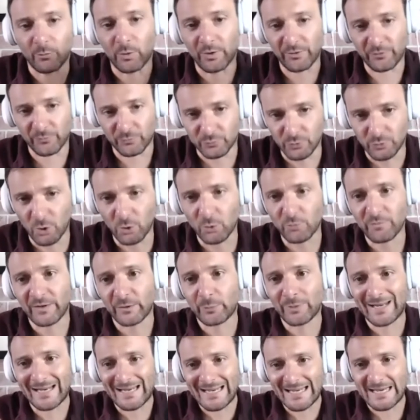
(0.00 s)
wrong, that we
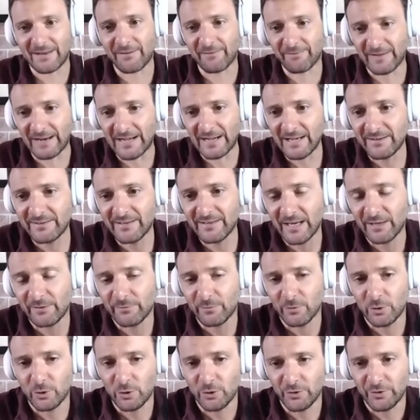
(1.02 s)
can invalidate the
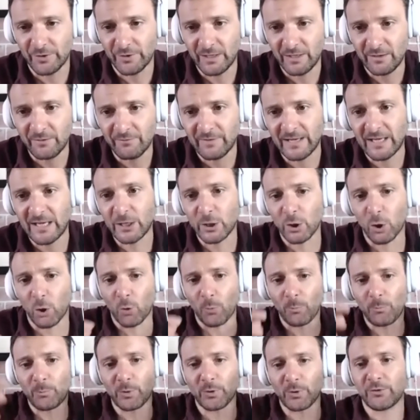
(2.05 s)
learning, then it
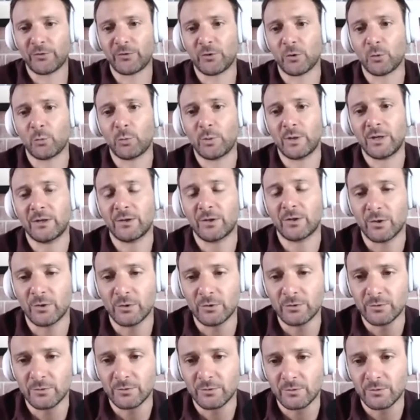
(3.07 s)
opens a window